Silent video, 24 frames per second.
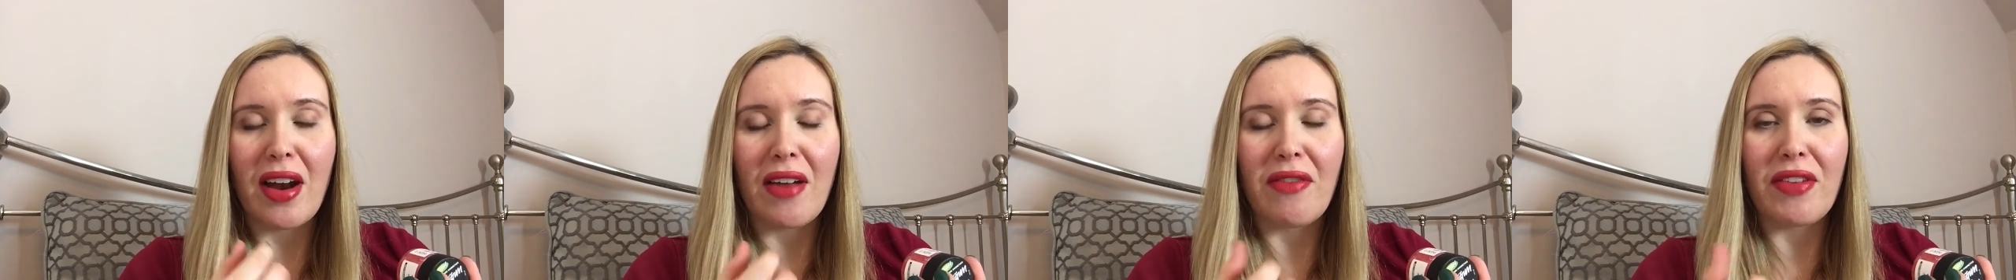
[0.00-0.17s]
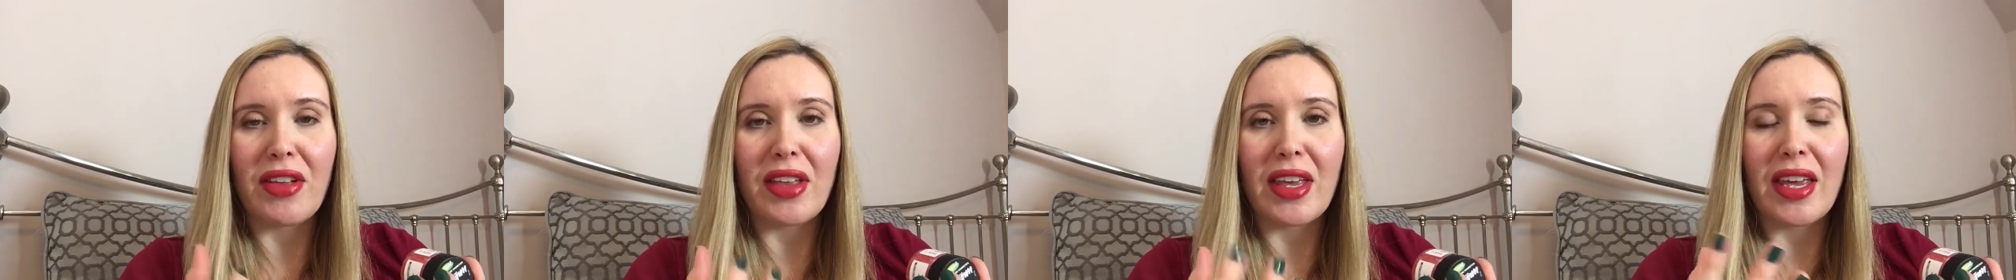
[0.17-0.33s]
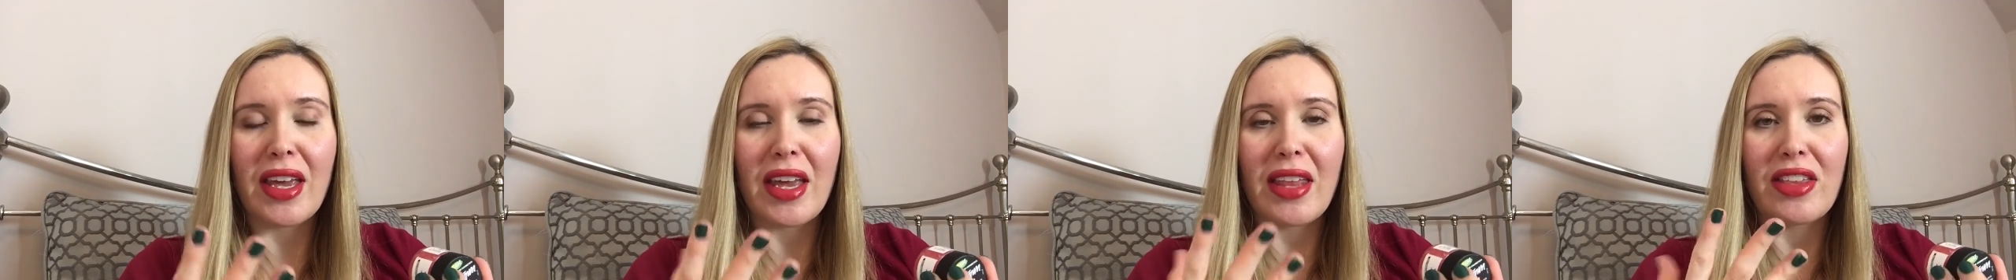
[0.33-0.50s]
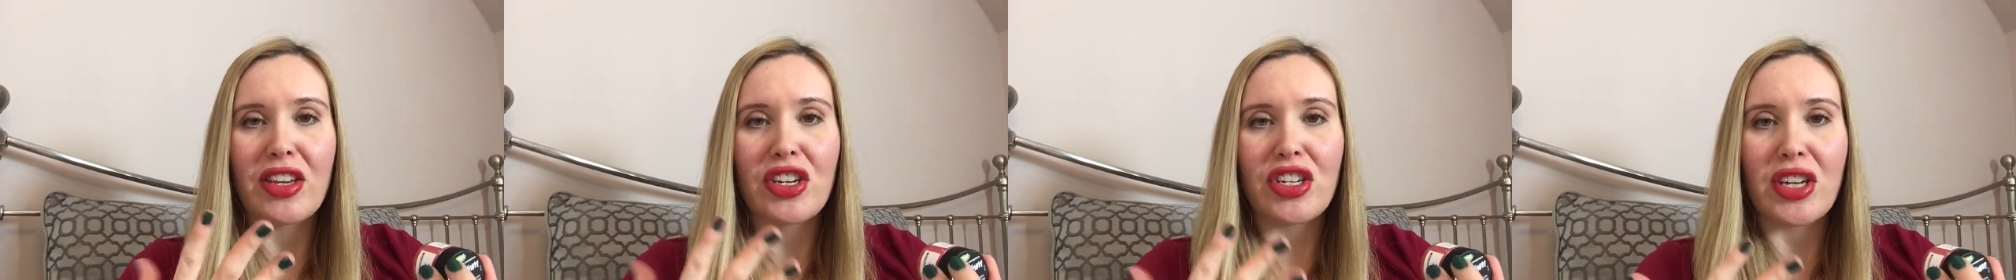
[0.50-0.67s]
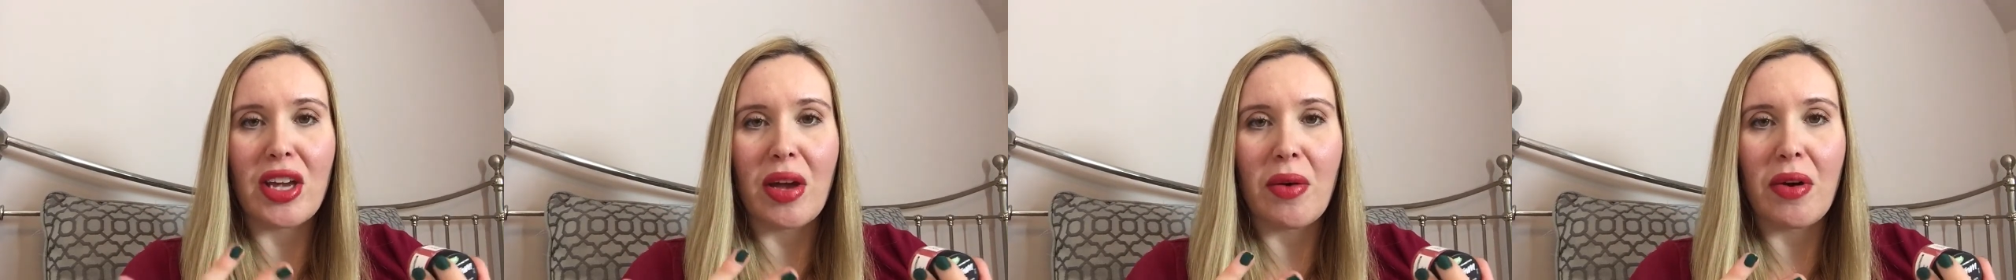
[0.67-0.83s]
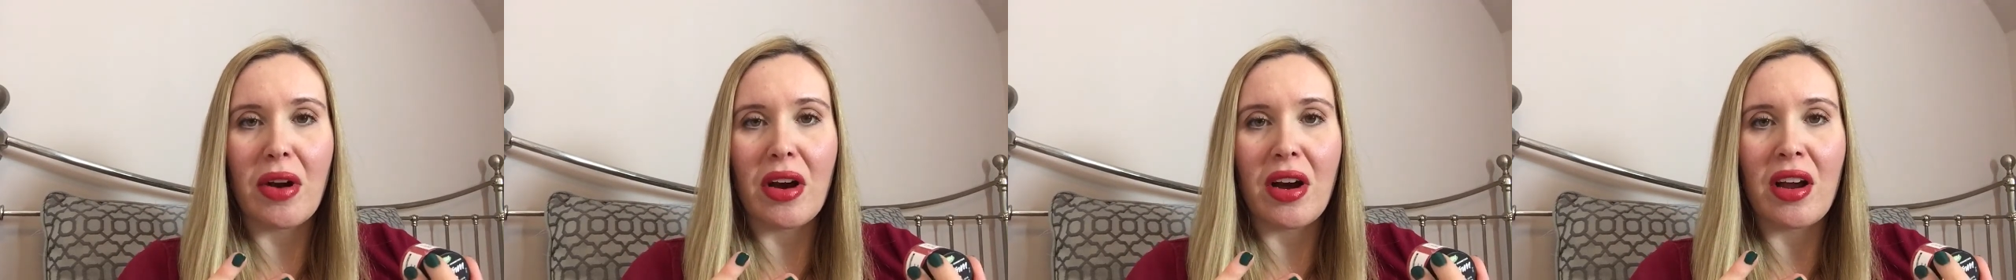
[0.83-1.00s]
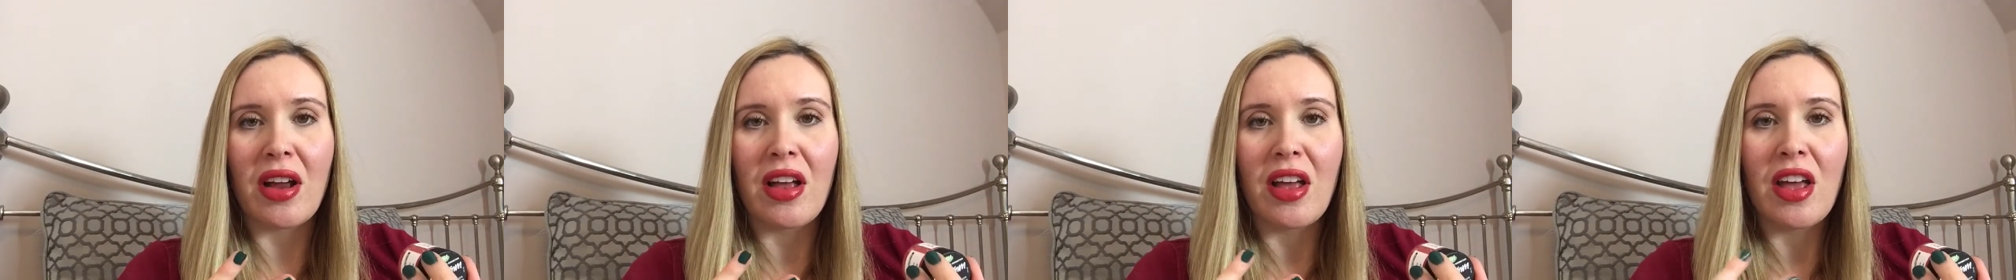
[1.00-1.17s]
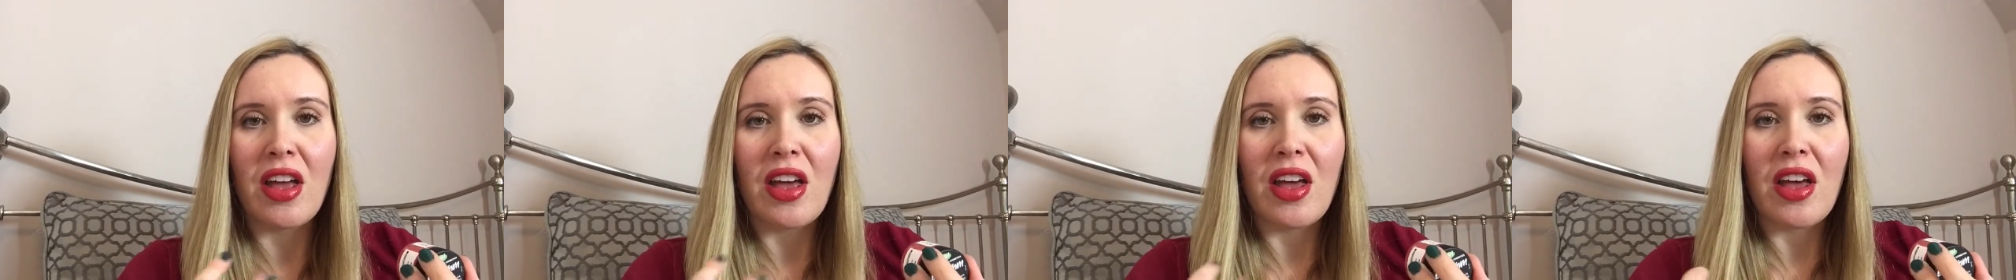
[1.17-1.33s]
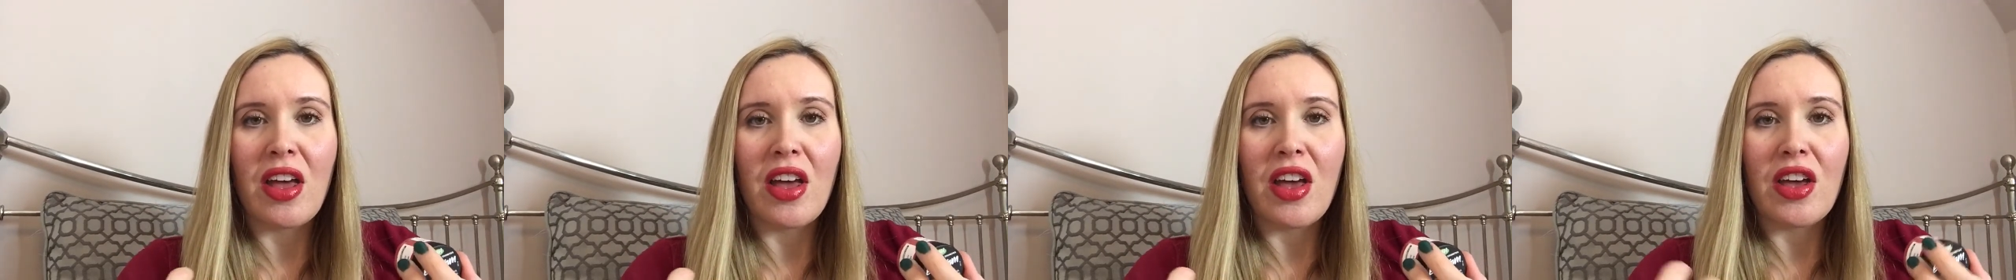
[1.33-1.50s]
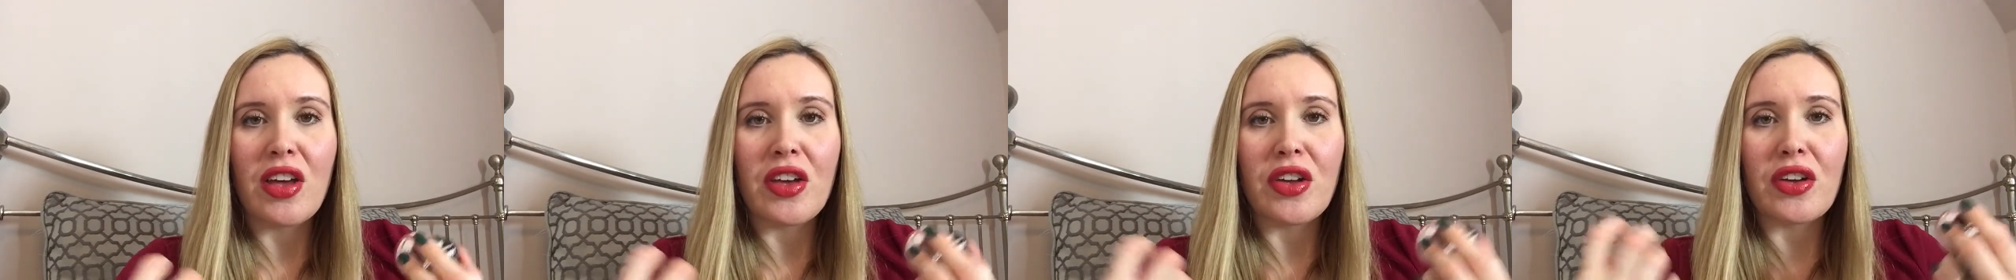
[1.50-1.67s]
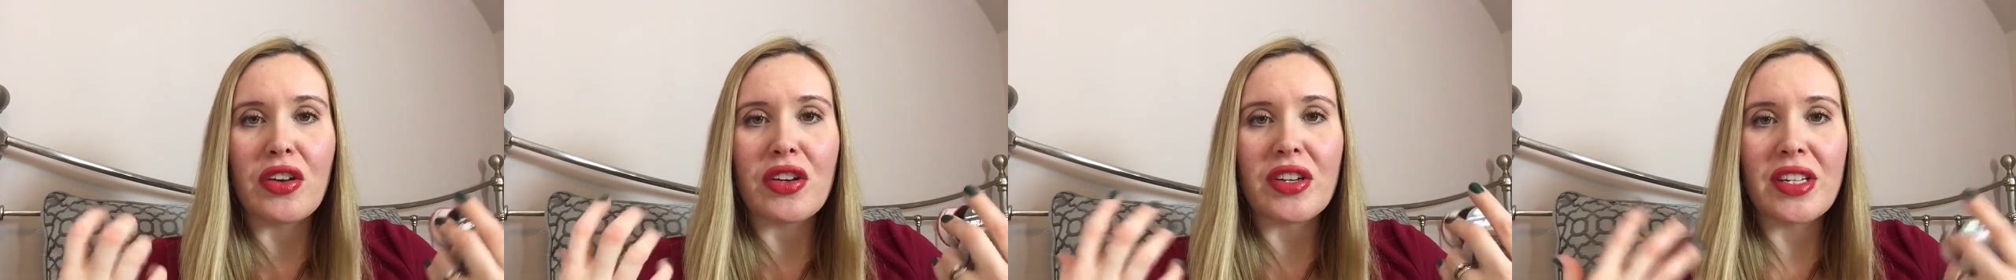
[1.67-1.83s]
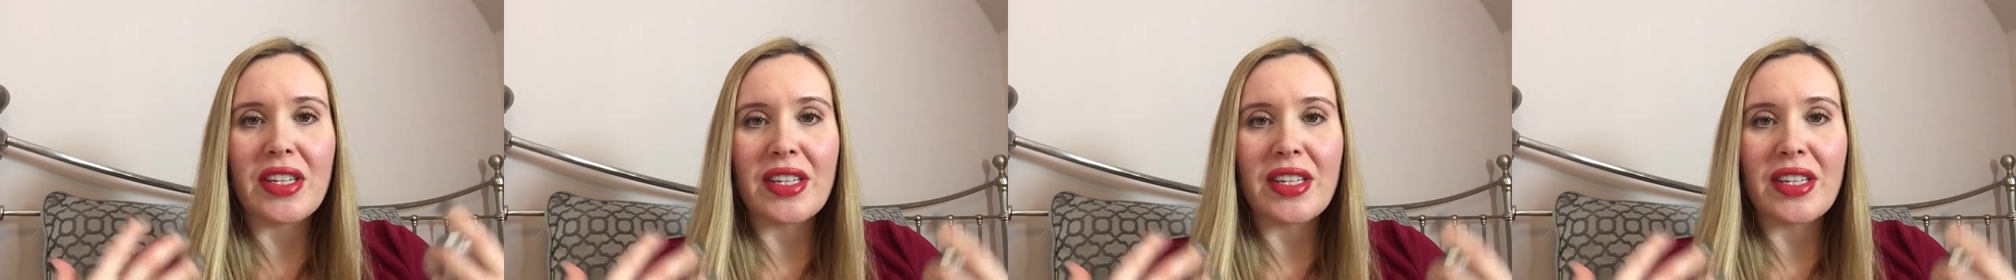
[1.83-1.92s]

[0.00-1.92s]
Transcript: I feel like in the shower your